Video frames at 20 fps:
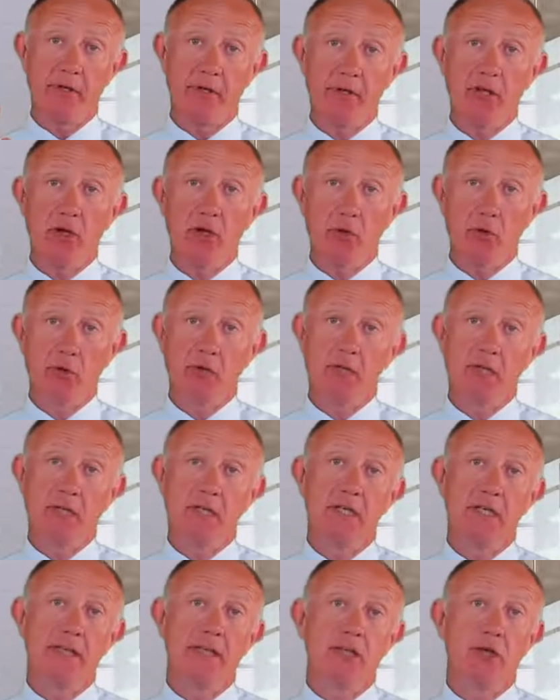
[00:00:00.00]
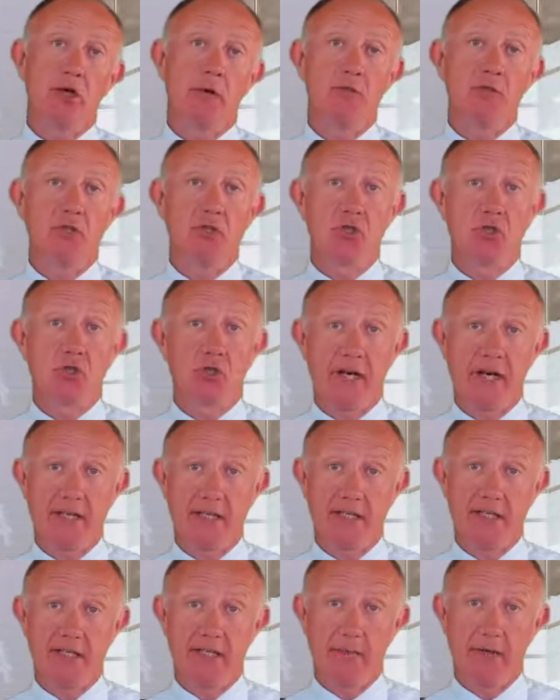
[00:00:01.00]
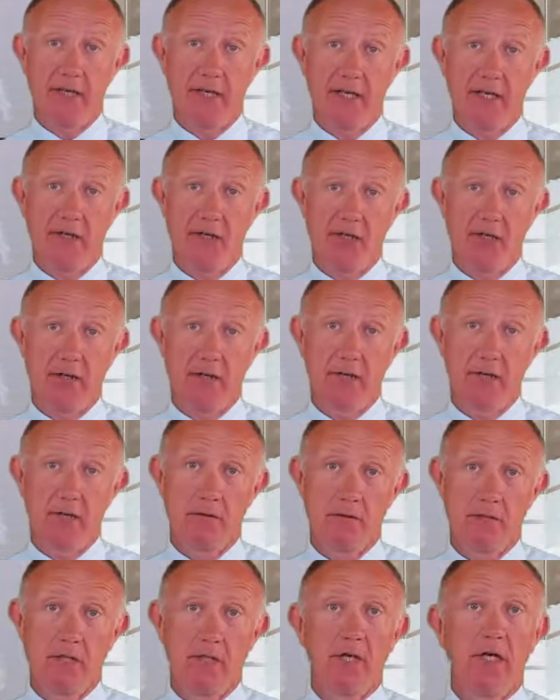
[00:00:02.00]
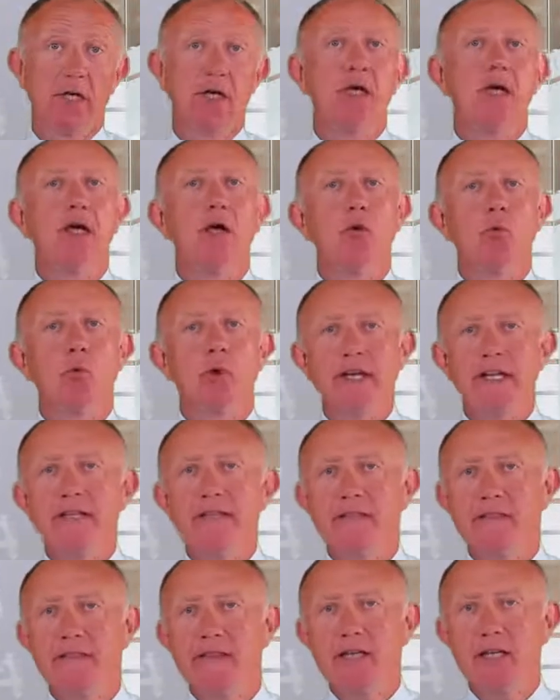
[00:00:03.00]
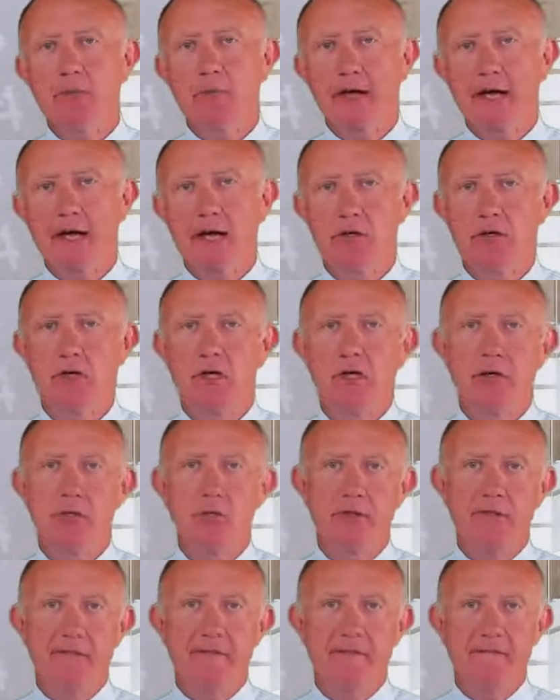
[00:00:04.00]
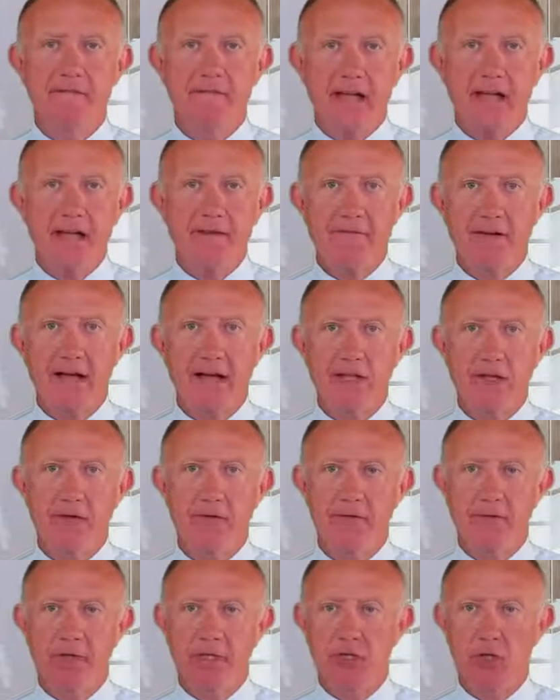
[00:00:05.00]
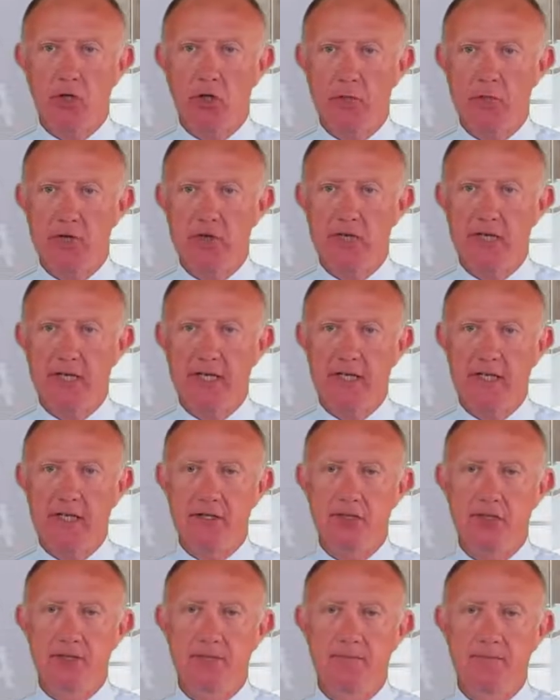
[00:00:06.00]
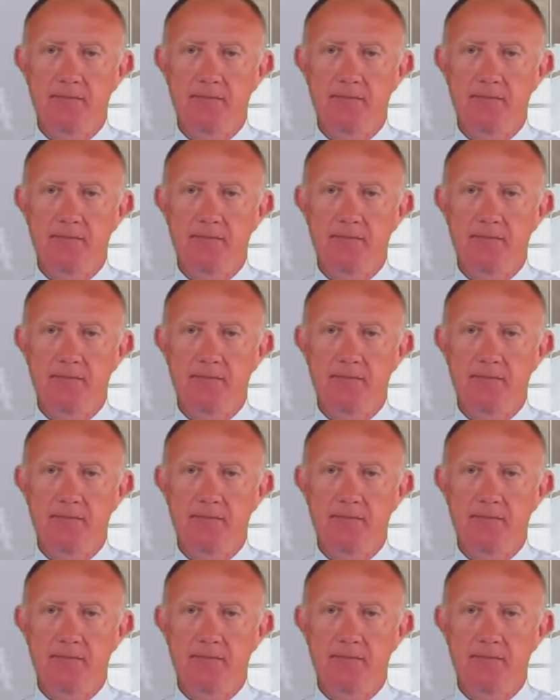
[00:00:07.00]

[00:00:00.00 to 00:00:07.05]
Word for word: you in the option trading simulation. We need to think about what the fair value of this option is.